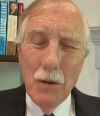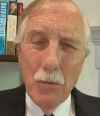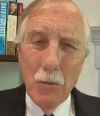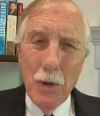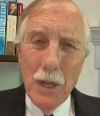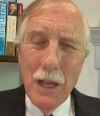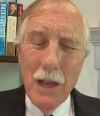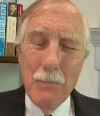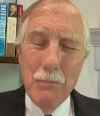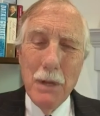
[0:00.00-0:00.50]

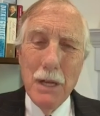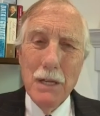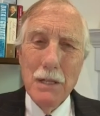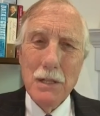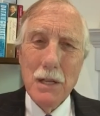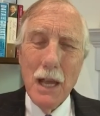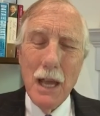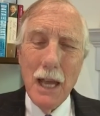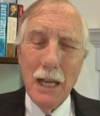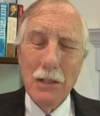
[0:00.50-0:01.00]
We have been
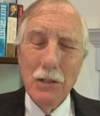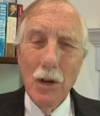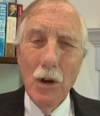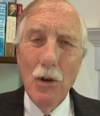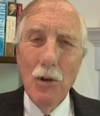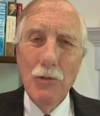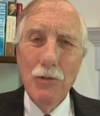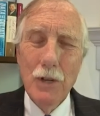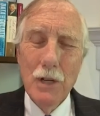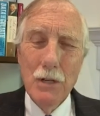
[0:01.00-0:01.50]
attacked
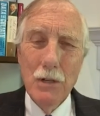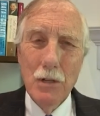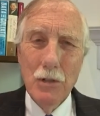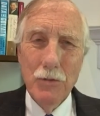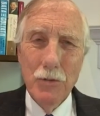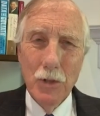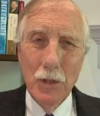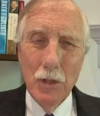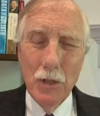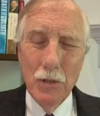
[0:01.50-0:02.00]
over and
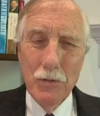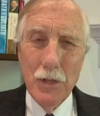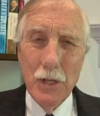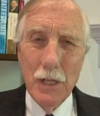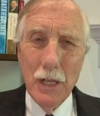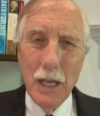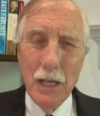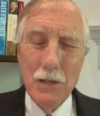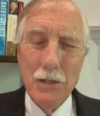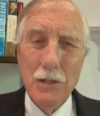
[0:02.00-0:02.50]
over the
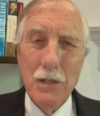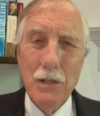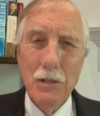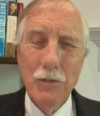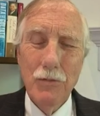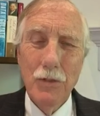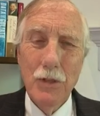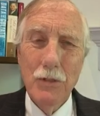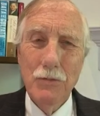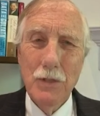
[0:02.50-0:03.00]
last 10
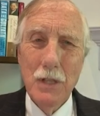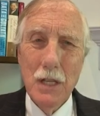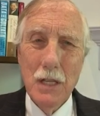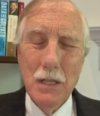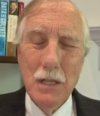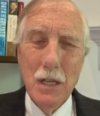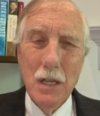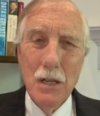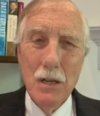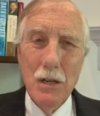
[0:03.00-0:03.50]
or
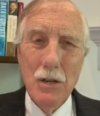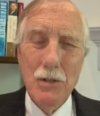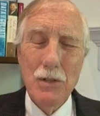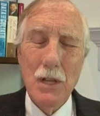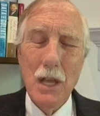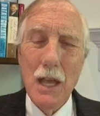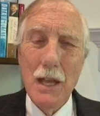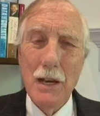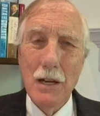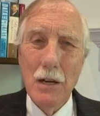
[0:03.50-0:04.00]
15
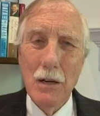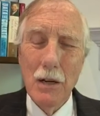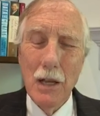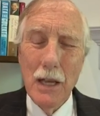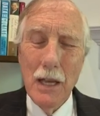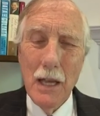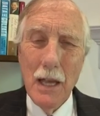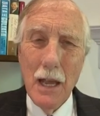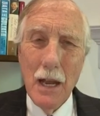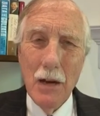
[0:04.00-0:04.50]
years, and
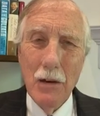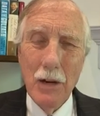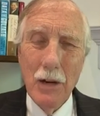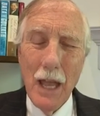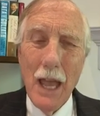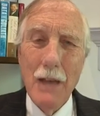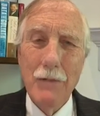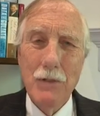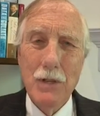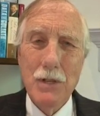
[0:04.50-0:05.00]
our
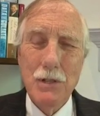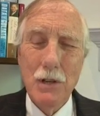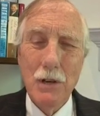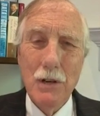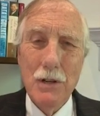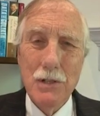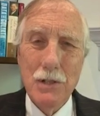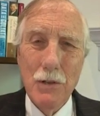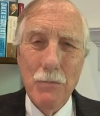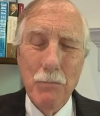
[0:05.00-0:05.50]

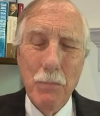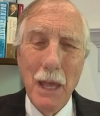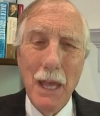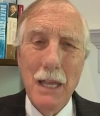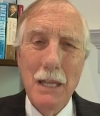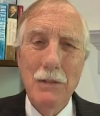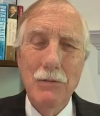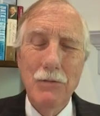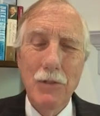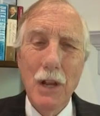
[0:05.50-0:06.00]
adversaries have
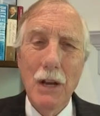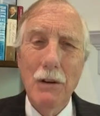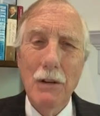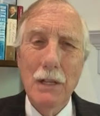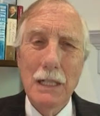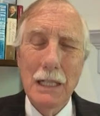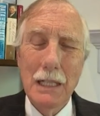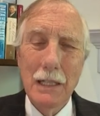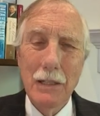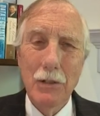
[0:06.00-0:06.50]
paid
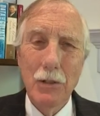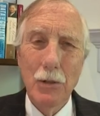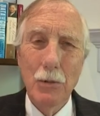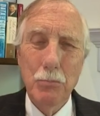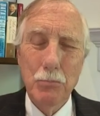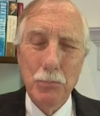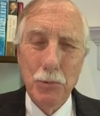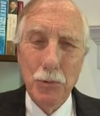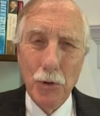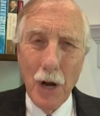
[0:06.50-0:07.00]
very
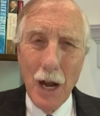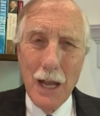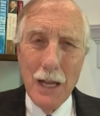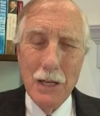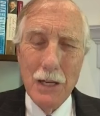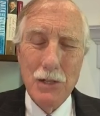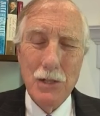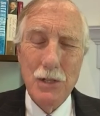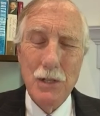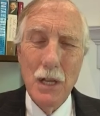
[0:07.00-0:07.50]
little
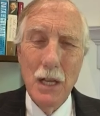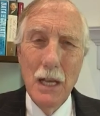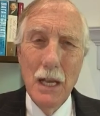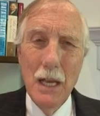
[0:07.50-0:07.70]
price.